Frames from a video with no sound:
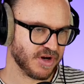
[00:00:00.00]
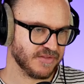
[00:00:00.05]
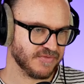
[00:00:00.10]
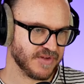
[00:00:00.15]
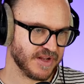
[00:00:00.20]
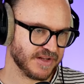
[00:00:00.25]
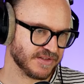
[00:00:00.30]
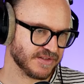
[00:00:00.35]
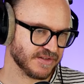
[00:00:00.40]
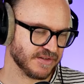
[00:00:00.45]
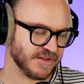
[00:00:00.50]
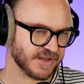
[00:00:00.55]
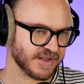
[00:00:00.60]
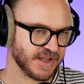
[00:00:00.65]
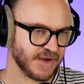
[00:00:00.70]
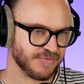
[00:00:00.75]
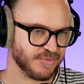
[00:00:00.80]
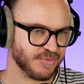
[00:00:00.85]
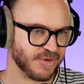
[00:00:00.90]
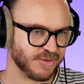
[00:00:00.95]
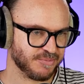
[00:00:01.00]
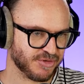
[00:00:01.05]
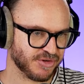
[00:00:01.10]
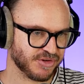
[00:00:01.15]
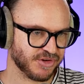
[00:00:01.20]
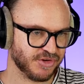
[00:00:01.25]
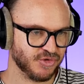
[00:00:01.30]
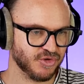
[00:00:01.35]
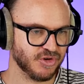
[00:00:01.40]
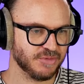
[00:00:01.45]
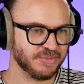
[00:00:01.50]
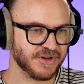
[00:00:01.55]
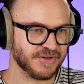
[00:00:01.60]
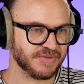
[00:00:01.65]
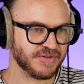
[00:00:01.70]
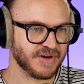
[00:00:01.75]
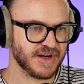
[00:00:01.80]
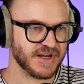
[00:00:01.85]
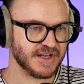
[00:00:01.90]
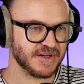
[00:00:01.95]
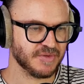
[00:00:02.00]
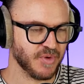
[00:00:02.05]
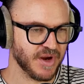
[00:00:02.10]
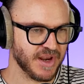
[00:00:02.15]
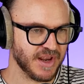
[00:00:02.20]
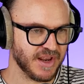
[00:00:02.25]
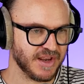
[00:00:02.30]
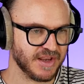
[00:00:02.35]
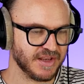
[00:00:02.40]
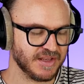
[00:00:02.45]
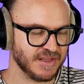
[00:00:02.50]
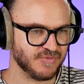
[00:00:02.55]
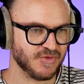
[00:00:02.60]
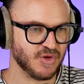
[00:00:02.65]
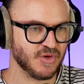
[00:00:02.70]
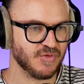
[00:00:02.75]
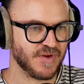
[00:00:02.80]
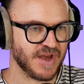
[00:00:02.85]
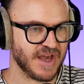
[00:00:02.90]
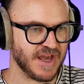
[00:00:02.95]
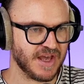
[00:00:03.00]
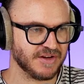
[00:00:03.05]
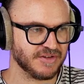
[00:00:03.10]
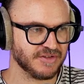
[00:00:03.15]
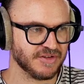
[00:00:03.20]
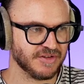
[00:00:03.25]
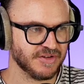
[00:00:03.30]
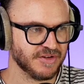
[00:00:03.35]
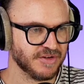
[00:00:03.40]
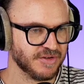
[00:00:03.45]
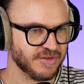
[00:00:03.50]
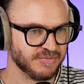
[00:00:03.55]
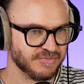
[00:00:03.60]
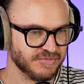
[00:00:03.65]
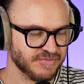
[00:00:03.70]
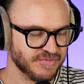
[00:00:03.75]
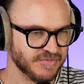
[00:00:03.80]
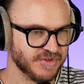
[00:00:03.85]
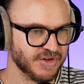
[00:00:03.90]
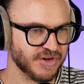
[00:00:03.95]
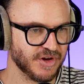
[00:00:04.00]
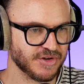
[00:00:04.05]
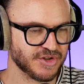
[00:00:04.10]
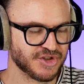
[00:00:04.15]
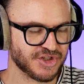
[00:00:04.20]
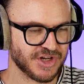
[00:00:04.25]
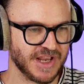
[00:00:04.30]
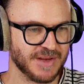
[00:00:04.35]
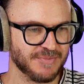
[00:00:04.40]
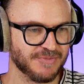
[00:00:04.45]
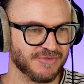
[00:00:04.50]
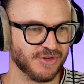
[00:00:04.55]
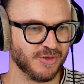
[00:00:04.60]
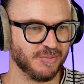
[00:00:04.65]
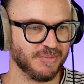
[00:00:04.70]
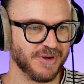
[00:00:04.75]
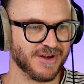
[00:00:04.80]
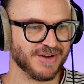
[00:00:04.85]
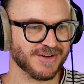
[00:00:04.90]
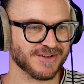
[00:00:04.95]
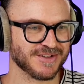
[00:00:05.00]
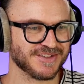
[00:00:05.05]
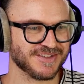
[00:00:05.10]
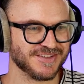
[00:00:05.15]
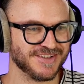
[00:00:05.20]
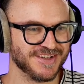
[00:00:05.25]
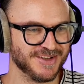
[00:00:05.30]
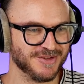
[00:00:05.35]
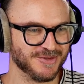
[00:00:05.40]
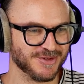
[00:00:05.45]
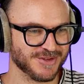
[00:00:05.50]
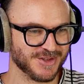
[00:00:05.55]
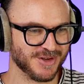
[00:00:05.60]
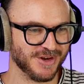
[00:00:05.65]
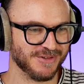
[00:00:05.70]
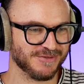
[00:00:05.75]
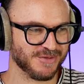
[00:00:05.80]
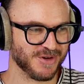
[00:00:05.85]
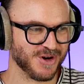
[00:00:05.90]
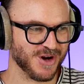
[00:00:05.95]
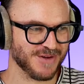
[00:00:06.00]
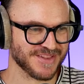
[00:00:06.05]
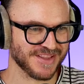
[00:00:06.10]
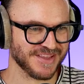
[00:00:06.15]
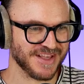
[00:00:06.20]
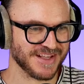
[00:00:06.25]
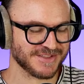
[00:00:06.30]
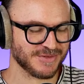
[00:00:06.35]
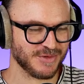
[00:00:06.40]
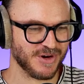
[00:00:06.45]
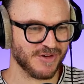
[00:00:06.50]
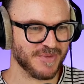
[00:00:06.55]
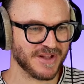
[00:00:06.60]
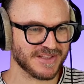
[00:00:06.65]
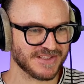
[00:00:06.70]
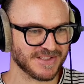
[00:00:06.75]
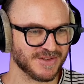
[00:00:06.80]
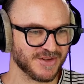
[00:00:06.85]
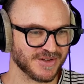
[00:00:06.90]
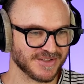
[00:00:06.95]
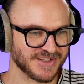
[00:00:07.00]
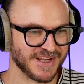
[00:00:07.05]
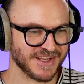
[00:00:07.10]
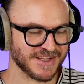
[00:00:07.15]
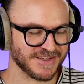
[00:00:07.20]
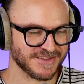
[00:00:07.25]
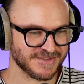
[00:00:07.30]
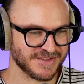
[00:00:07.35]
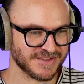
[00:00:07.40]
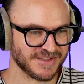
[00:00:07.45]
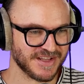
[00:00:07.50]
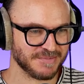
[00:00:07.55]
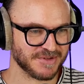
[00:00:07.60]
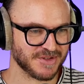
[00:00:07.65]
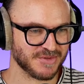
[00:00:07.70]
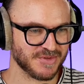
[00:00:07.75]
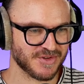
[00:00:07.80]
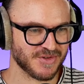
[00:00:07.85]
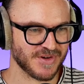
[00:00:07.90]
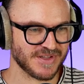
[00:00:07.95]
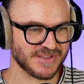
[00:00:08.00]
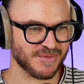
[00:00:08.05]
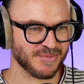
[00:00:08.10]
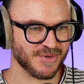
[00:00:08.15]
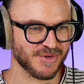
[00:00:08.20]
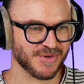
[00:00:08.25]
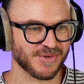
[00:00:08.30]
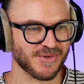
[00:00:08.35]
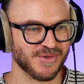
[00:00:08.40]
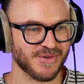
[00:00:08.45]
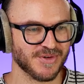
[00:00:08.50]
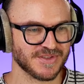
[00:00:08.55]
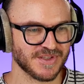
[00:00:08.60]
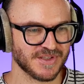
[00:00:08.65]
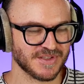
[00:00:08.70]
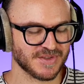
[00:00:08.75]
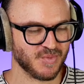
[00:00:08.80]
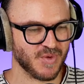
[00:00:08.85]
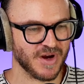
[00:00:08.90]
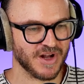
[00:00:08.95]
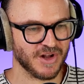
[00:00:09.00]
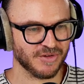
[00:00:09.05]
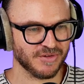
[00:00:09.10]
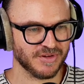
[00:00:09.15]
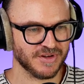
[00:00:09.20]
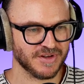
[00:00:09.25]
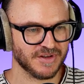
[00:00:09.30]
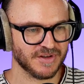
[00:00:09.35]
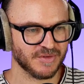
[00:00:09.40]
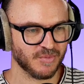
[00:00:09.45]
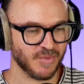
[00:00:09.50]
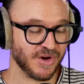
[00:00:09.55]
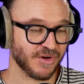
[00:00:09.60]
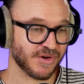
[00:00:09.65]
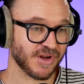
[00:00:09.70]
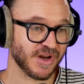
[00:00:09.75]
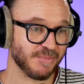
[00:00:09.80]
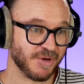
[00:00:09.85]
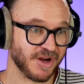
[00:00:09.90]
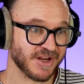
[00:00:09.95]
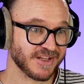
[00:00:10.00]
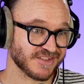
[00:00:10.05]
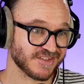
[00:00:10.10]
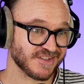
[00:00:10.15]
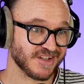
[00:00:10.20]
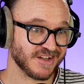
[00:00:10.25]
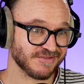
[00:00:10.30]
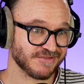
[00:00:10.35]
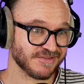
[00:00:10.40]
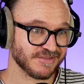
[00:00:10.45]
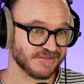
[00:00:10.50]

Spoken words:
that into government procurement, right? Where if you've had, shameful bugs in your software over the last 12 months and not taken steps to address the root causes, well, we're not going to buy your stuff.